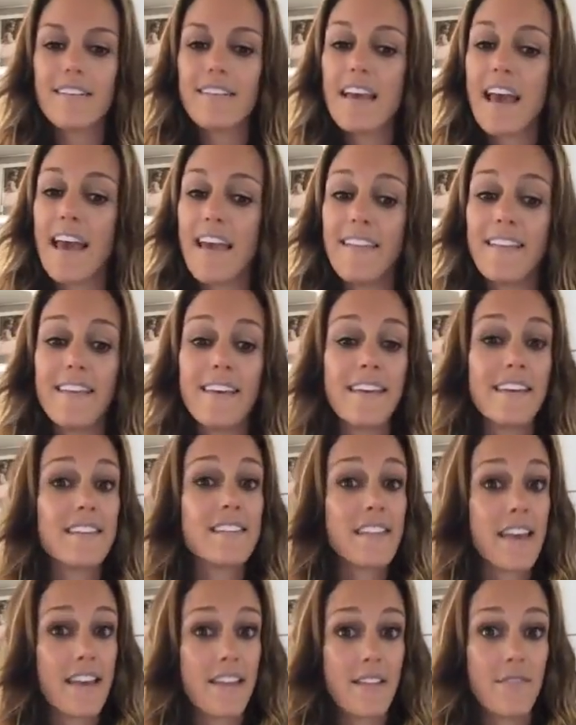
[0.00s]
And they
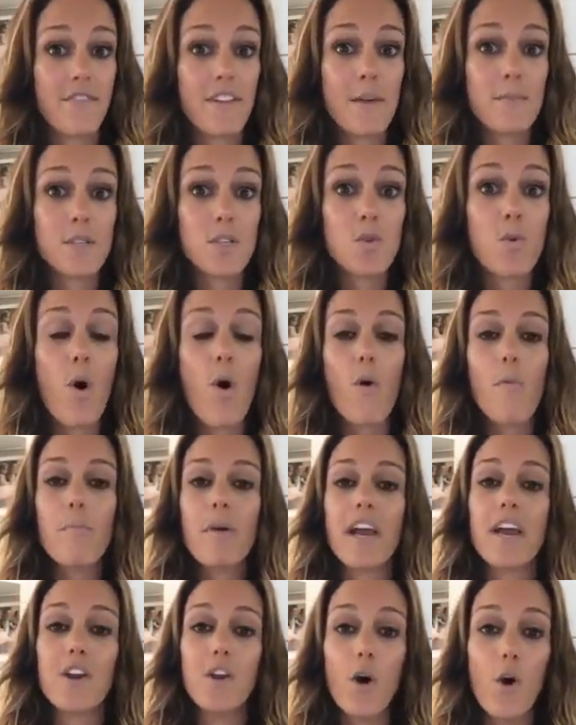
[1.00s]
say the famous quote,
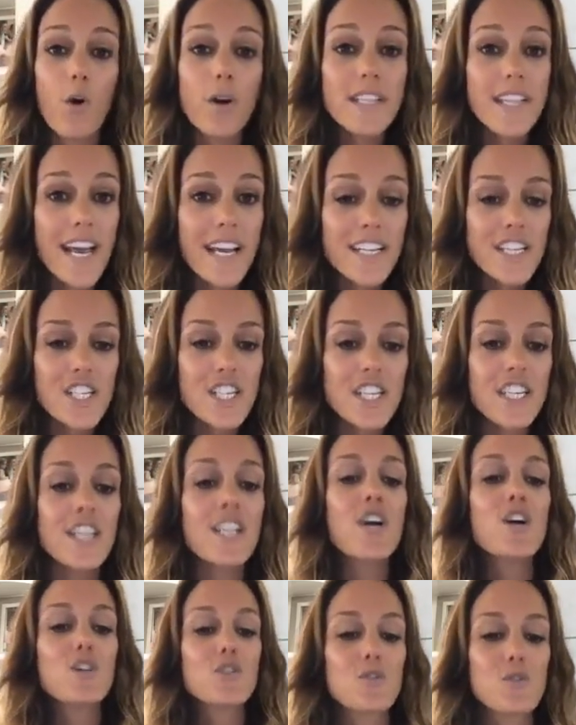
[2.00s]
pay no
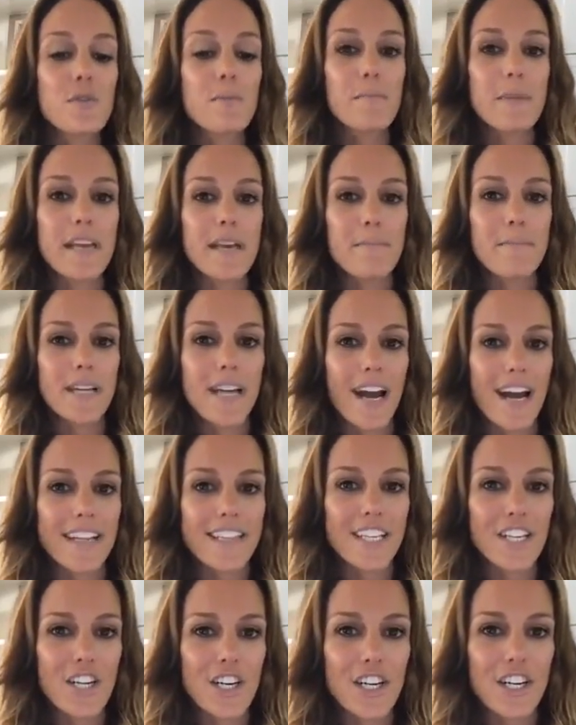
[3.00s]
attention to the man
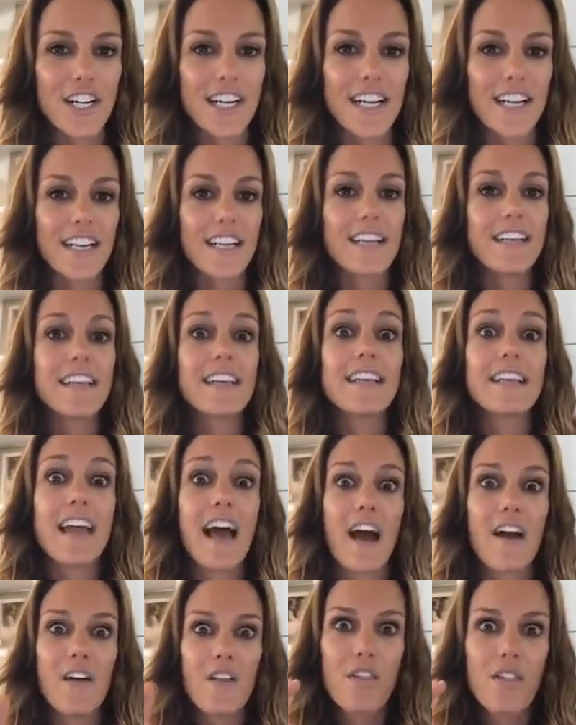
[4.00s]
behind the curtain.
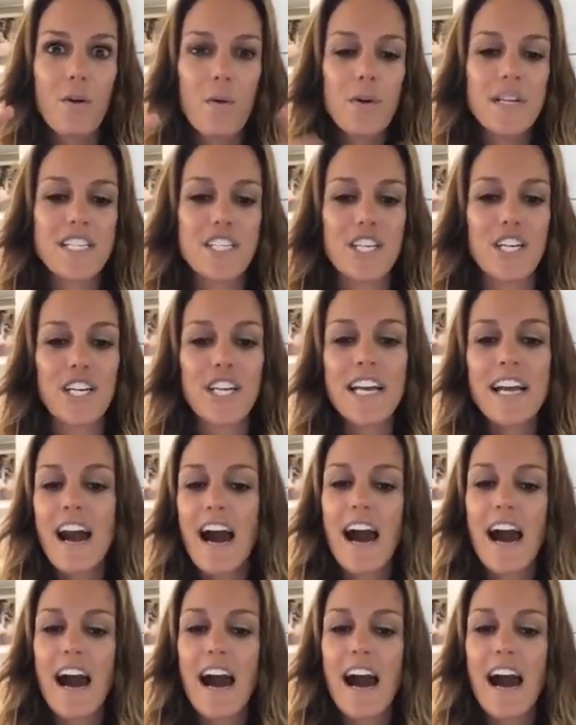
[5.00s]
Yeah, the wizard.